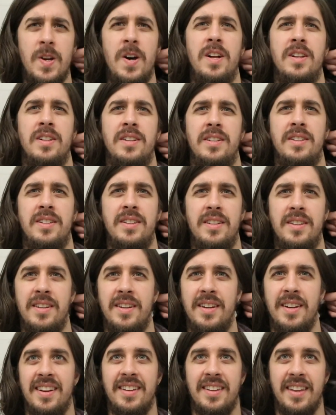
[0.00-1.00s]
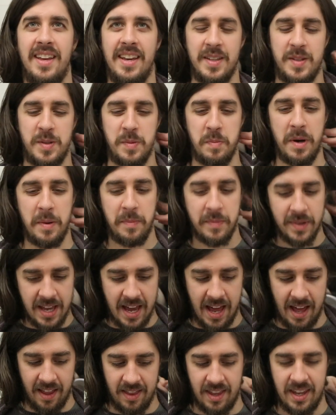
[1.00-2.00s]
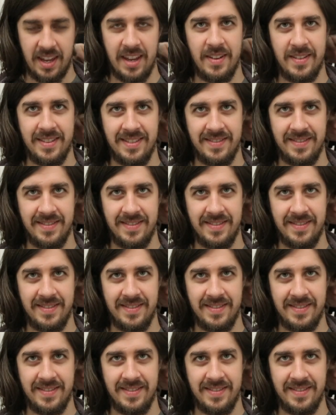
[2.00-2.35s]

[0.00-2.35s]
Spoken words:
Colin, Kate's mom, Kathy.